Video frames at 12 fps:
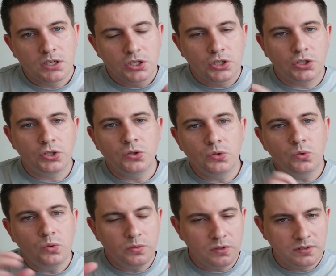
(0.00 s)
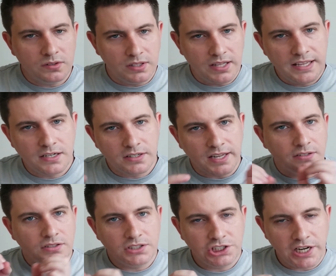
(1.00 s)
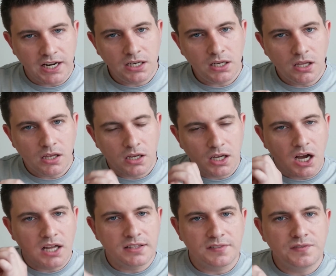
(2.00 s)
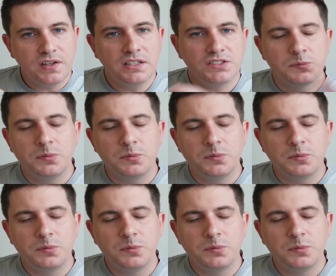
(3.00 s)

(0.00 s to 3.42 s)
who later down the chain got the funds,